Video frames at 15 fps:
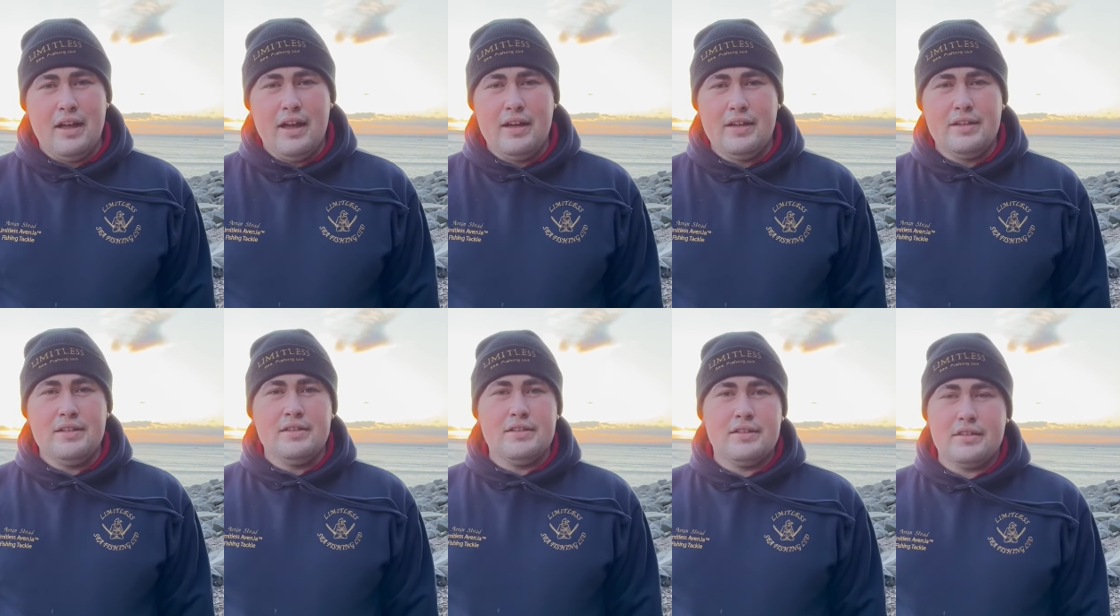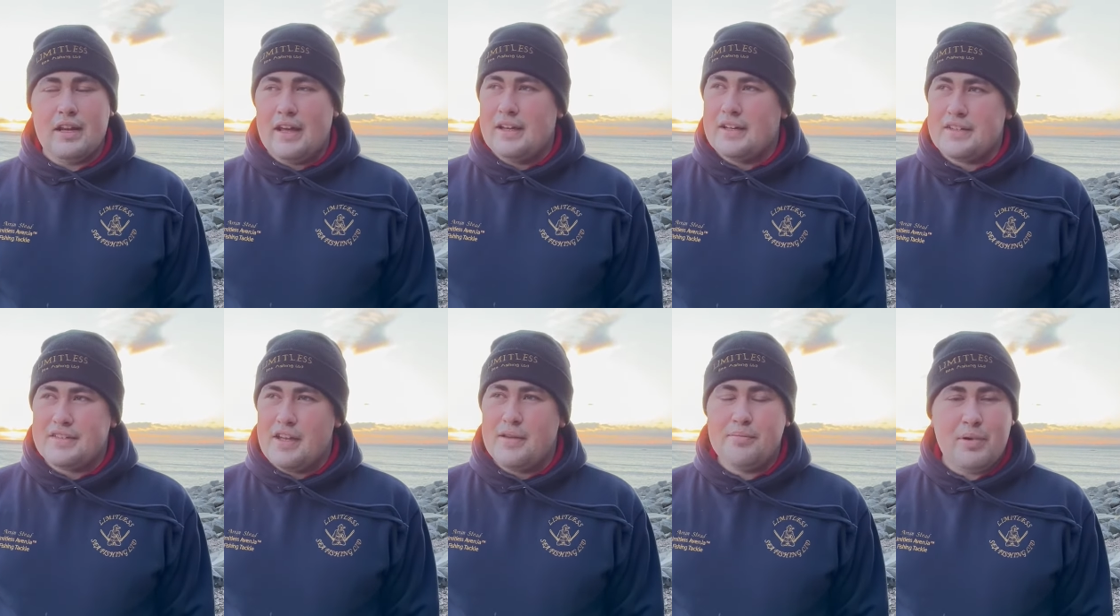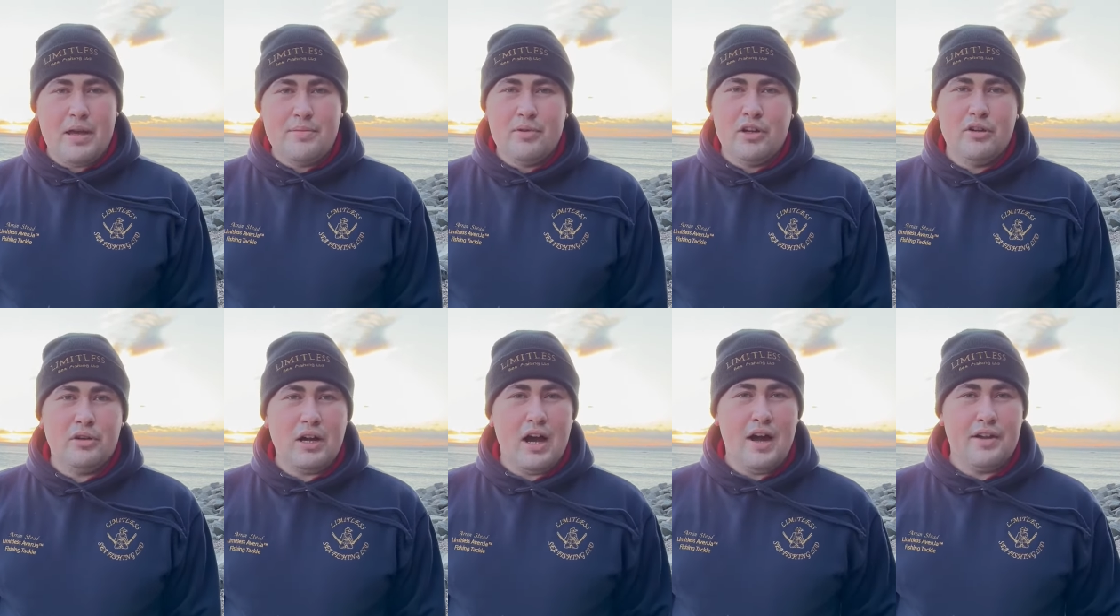And like I said, people
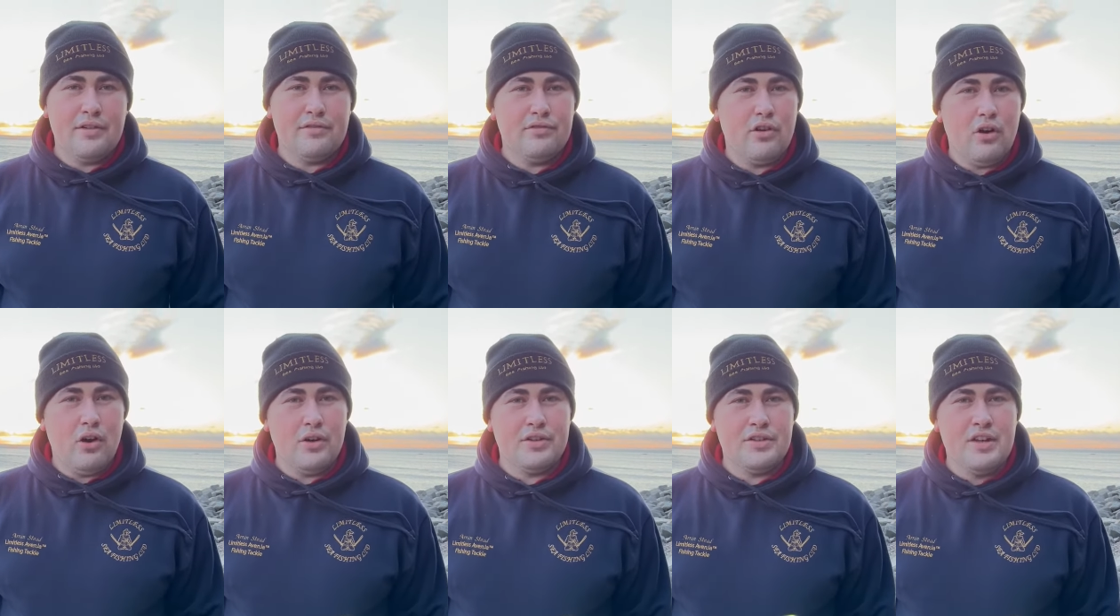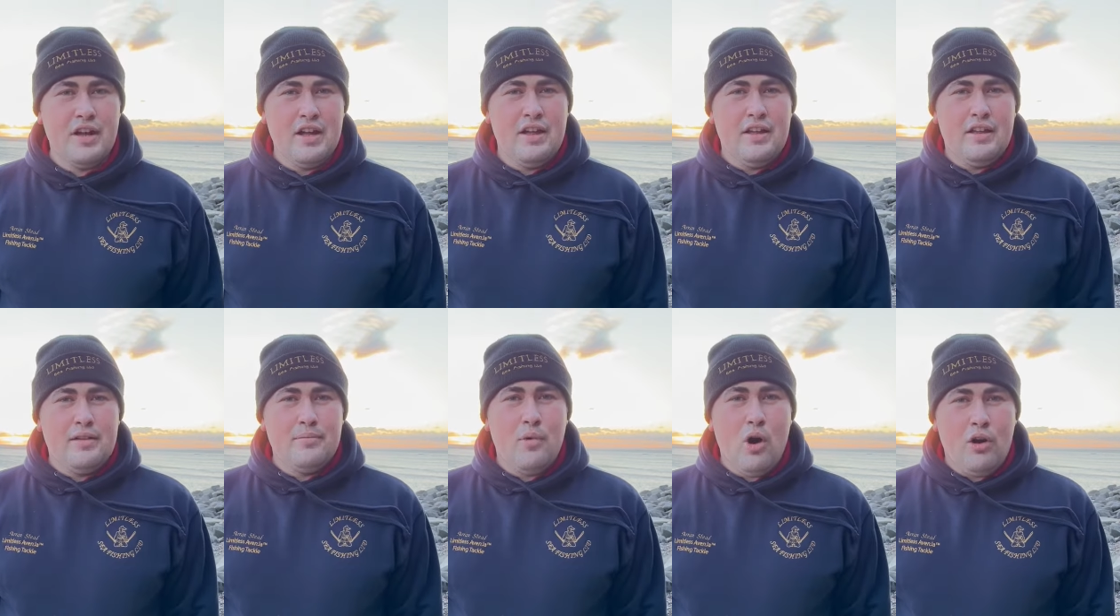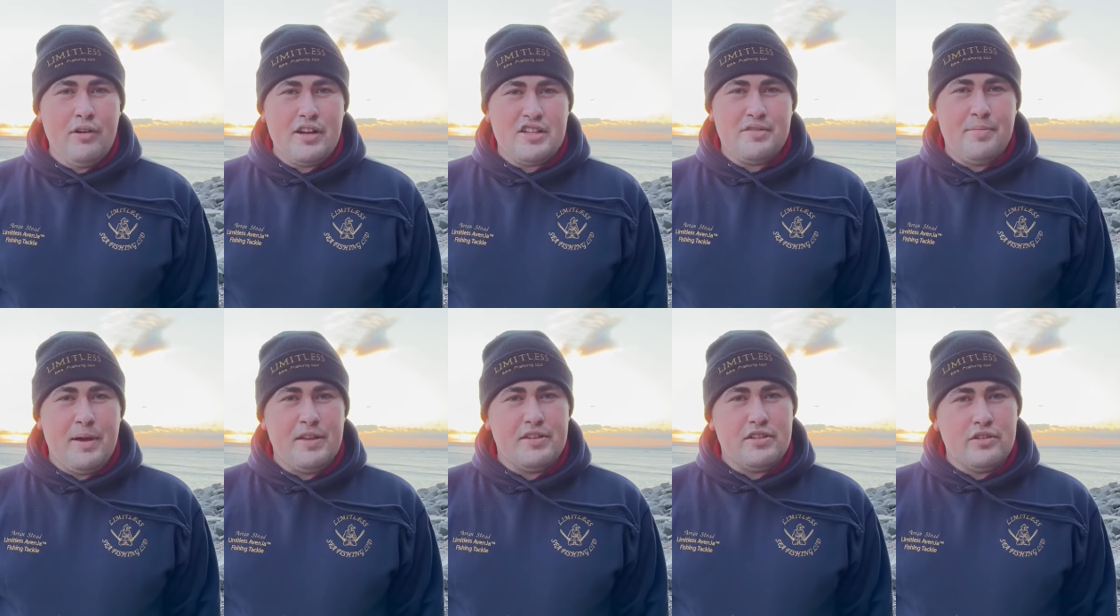who can't afford more
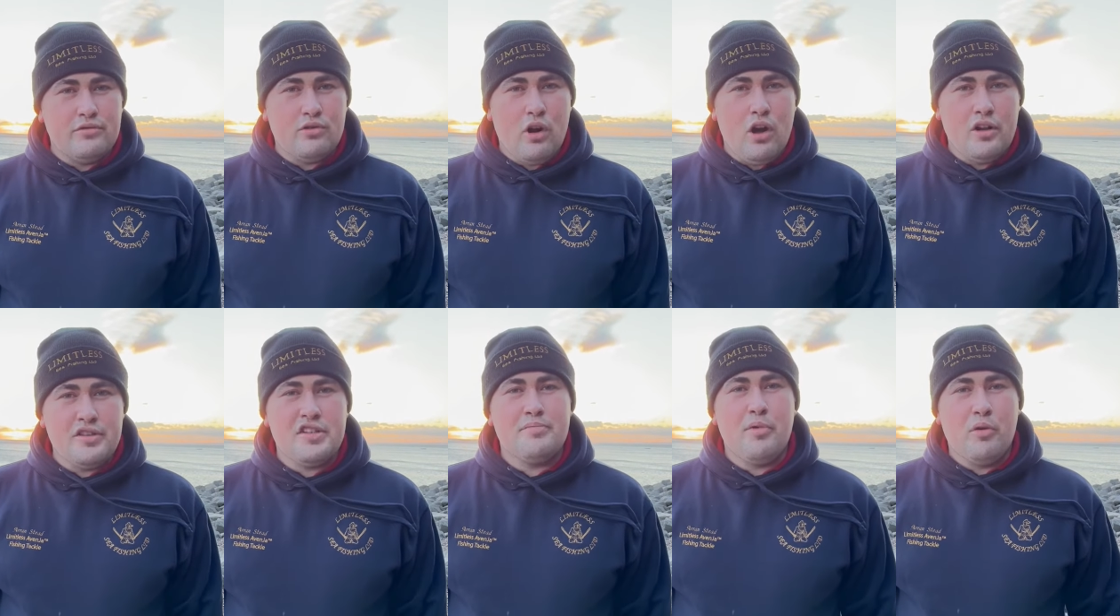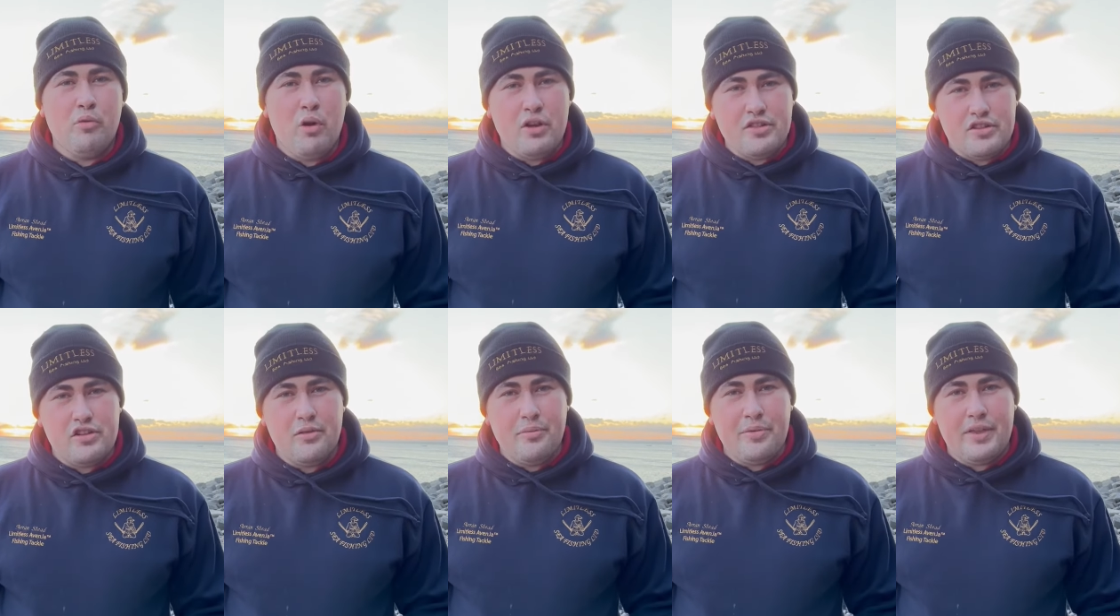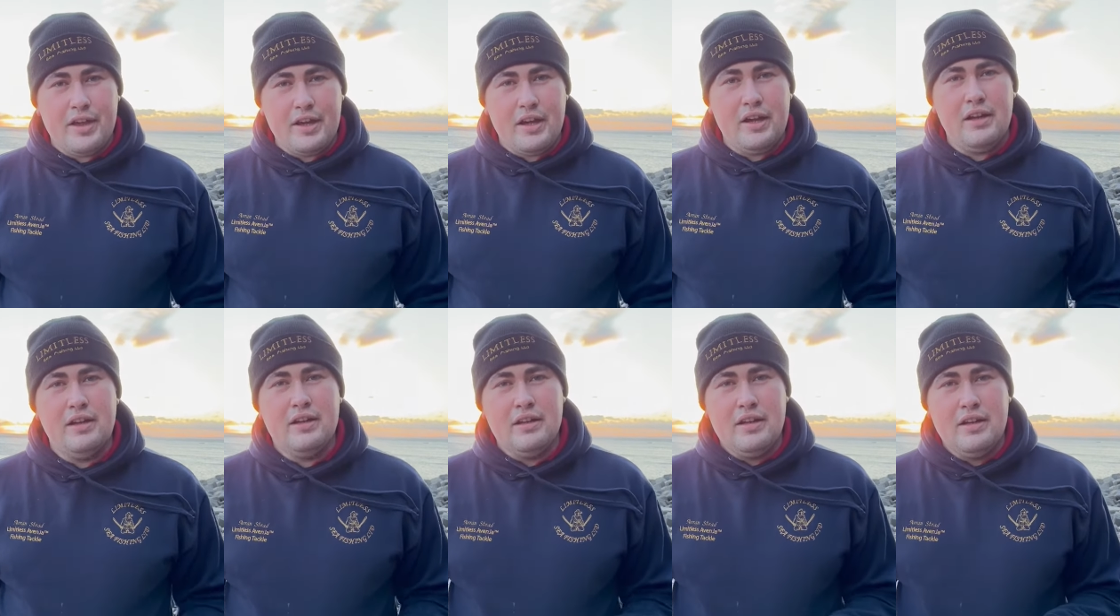expensive rods but want something
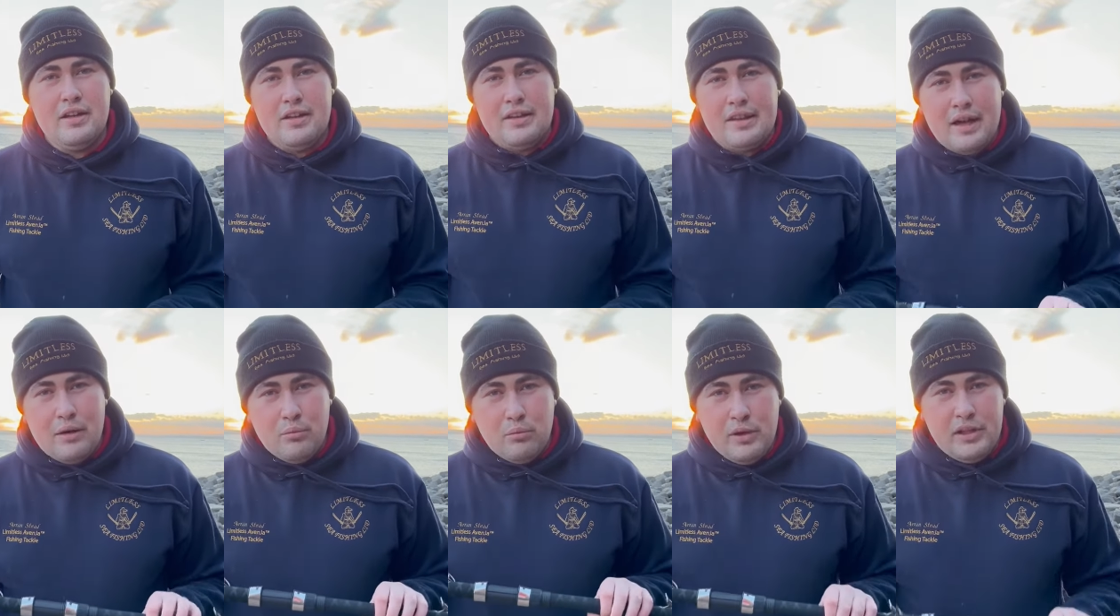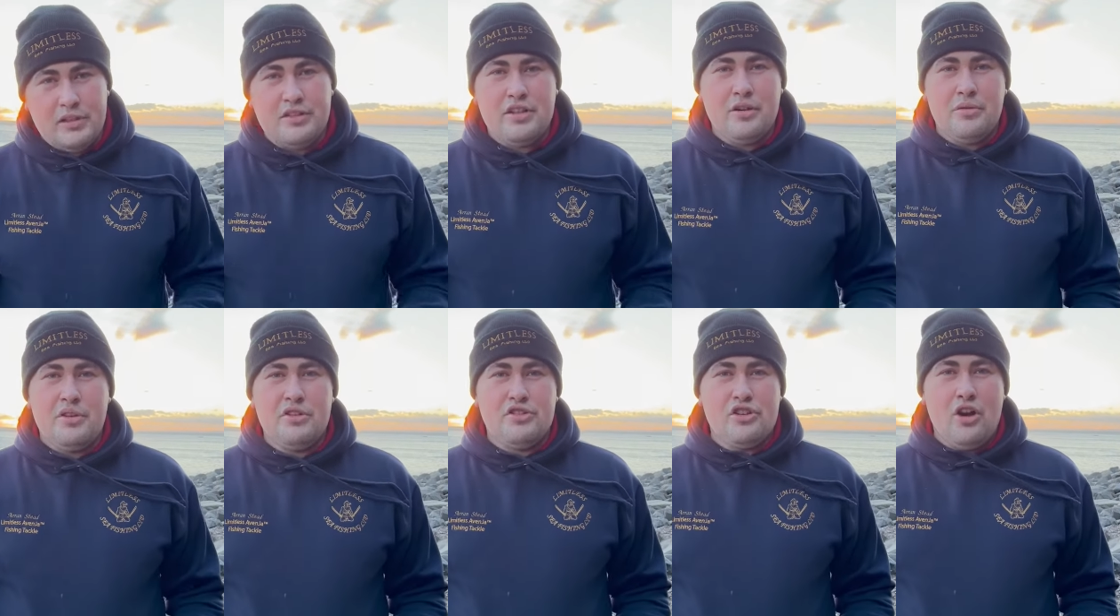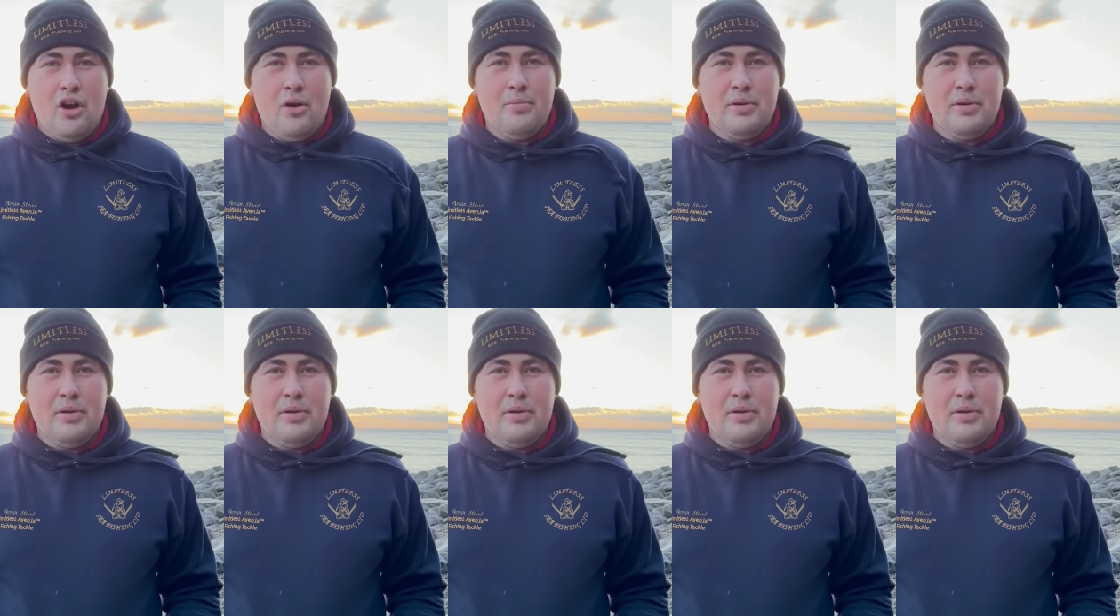that will do the job,